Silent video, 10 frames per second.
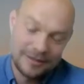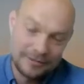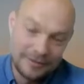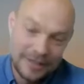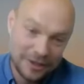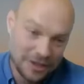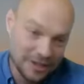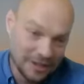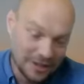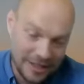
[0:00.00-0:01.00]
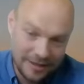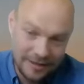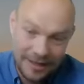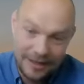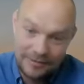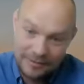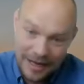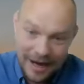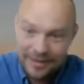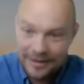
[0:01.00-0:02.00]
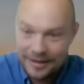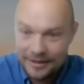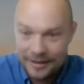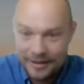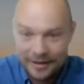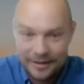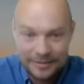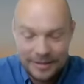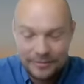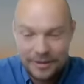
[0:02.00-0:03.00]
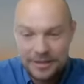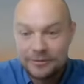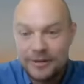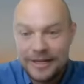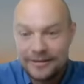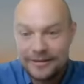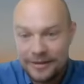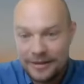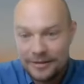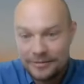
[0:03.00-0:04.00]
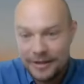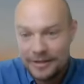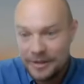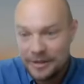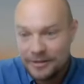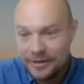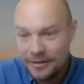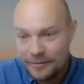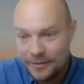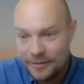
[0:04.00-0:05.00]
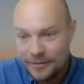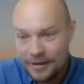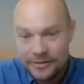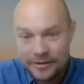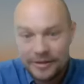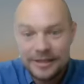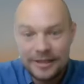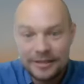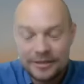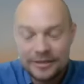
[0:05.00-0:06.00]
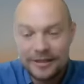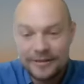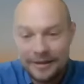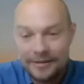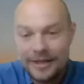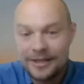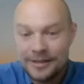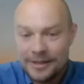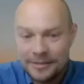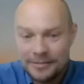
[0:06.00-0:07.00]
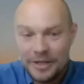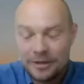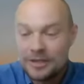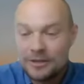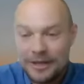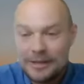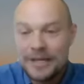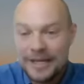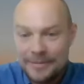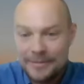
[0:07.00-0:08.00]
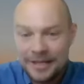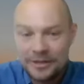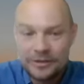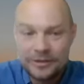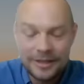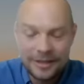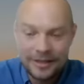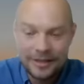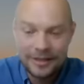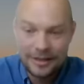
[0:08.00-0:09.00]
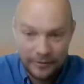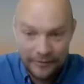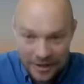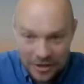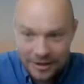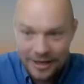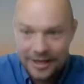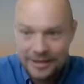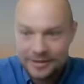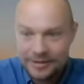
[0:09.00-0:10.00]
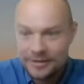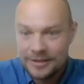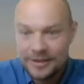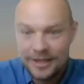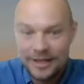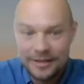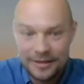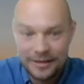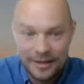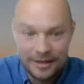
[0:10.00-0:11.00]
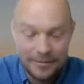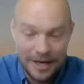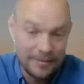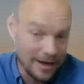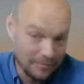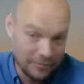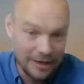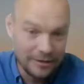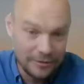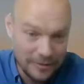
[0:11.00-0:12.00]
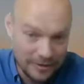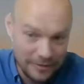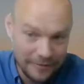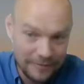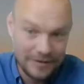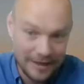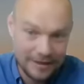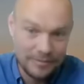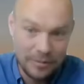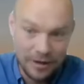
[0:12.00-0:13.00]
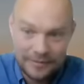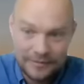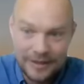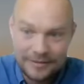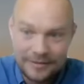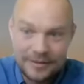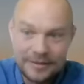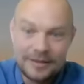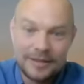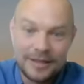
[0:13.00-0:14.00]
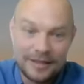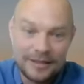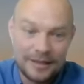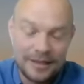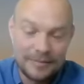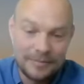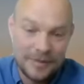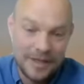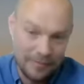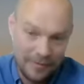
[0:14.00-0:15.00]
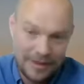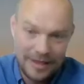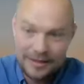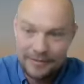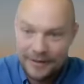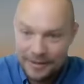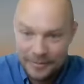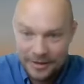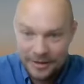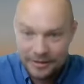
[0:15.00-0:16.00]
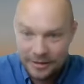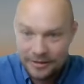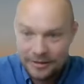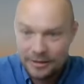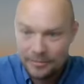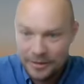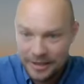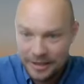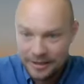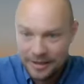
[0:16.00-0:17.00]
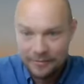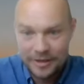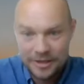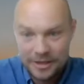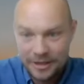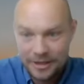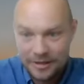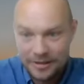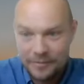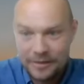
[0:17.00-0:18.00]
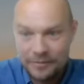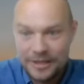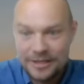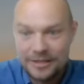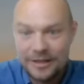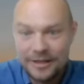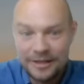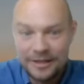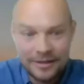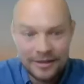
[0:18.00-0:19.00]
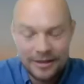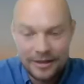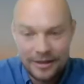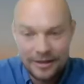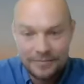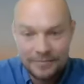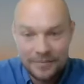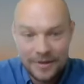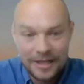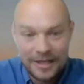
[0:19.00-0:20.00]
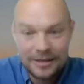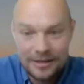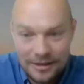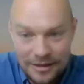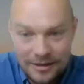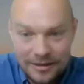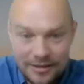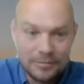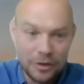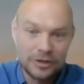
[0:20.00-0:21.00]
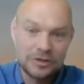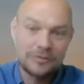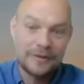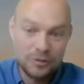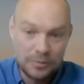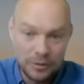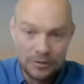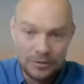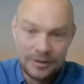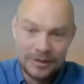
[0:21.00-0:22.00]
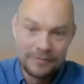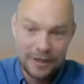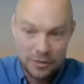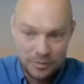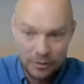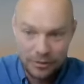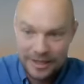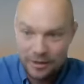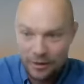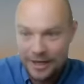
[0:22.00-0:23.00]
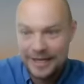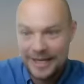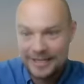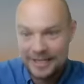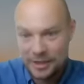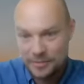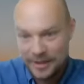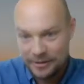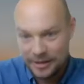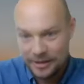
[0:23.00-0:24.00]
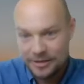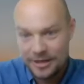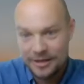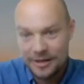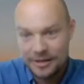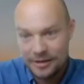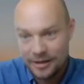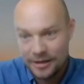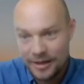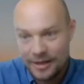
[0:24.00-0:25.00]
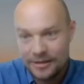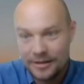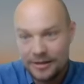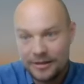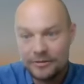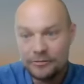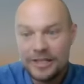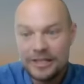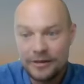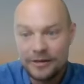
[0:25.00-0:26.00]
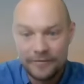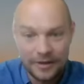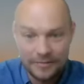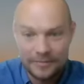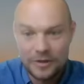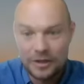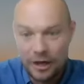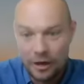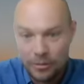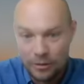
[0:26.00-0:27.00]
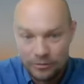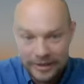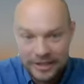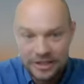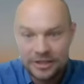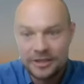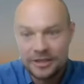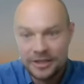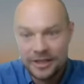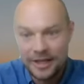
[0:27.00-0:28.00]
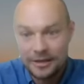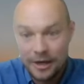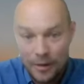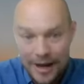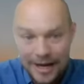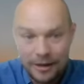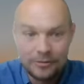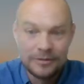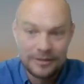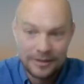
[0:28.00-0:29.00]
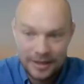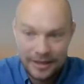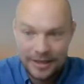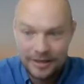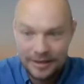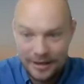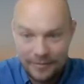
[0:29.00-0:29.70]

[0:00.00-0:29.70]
reductions, and I think it was a great period over the last 13 years in that area, because it really became an industry. It has professionalized, and I'm proud to have taken a part of that. And yeah, with that development, I started a company which we recently merged with Sproul, where Sproul has the oil and gas experience and region of the global reach and know-how. And